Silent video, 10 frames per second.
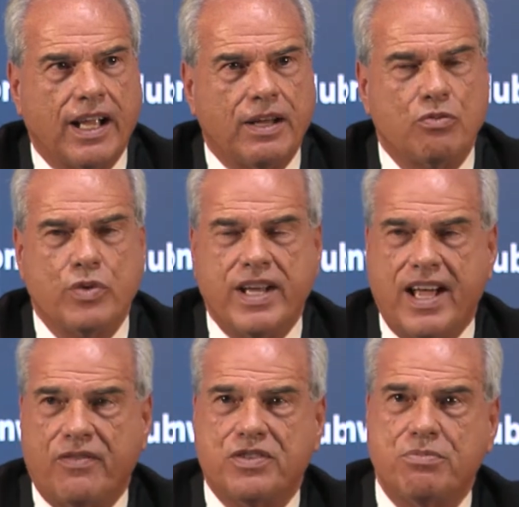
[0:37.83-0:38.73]
And we
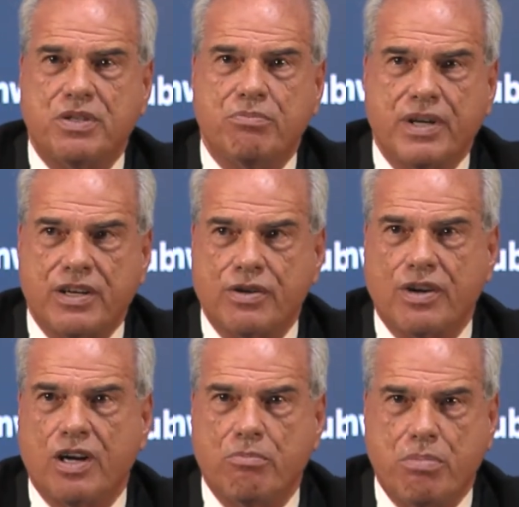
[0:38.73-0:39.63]
have to be better
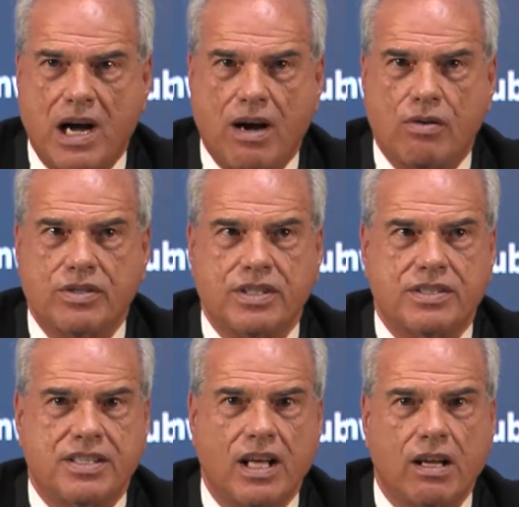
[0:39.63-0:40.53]
about
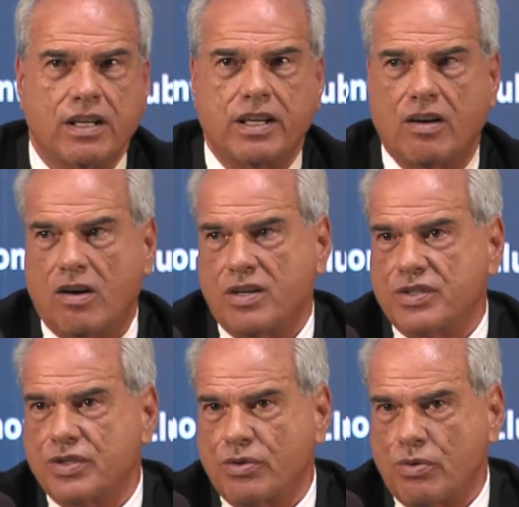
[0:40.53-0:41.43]
telling our
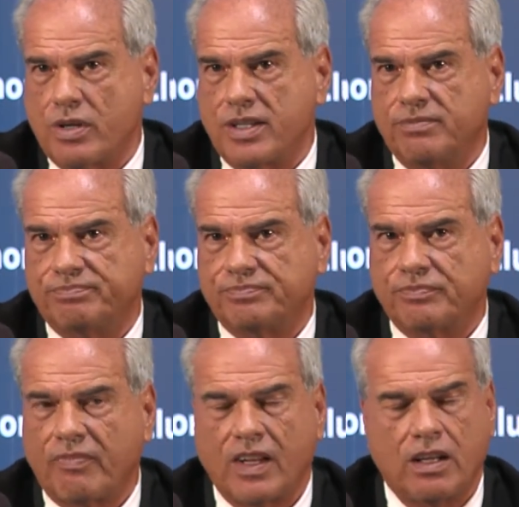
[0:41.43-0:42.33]
story.
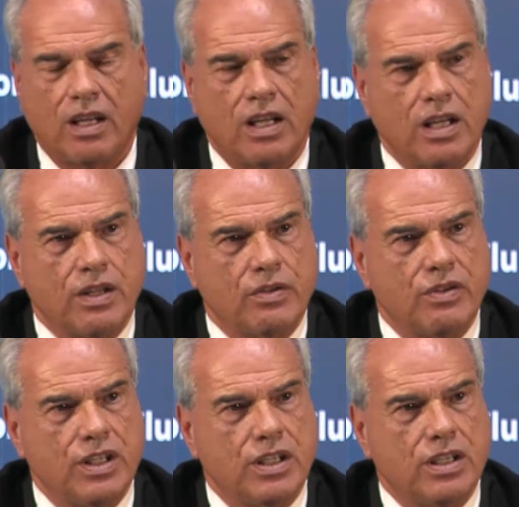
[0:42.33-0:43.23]

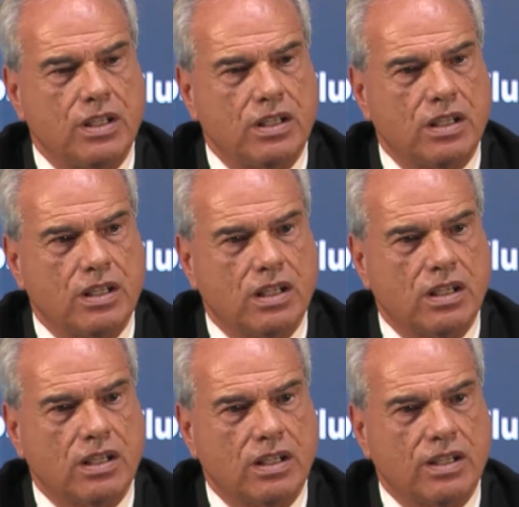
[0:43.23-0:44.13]
The
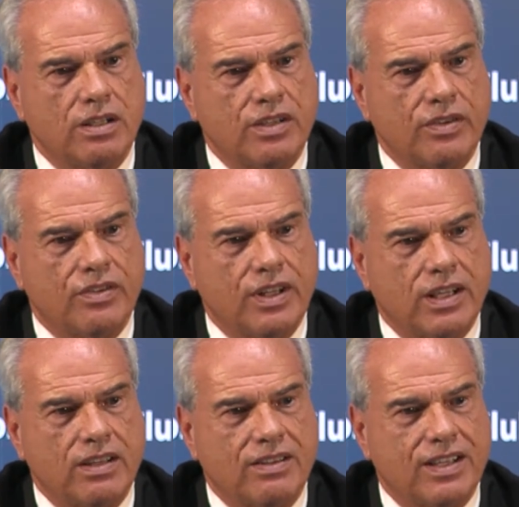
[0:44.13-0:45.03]

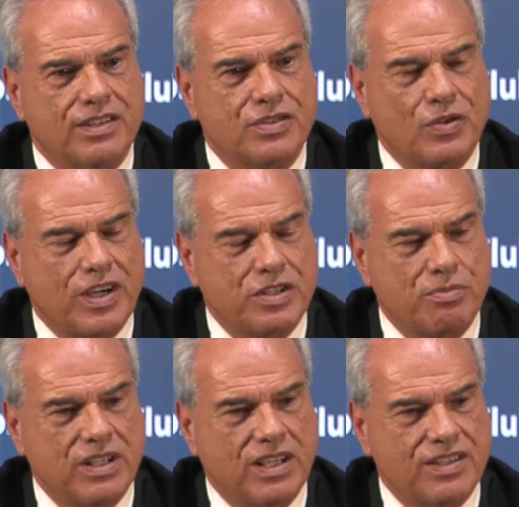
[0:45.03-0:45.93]
thing that strikes
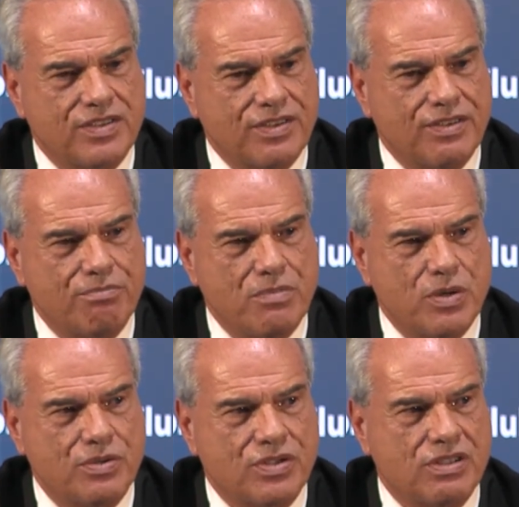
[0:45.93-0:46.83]
me as the
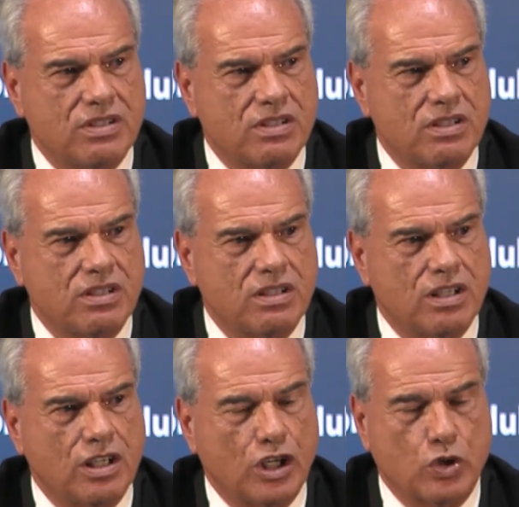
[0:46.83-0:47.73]
most
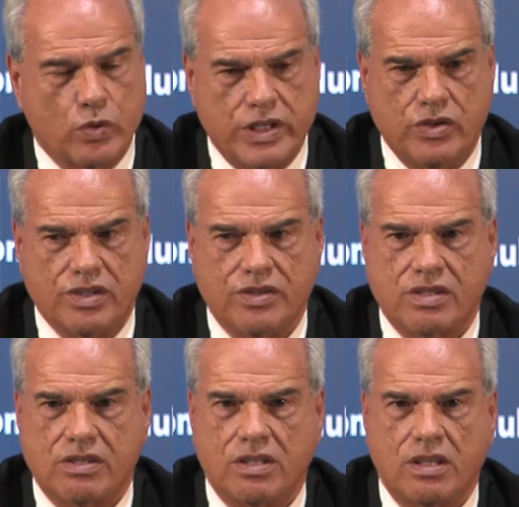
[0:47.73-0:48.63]
egregious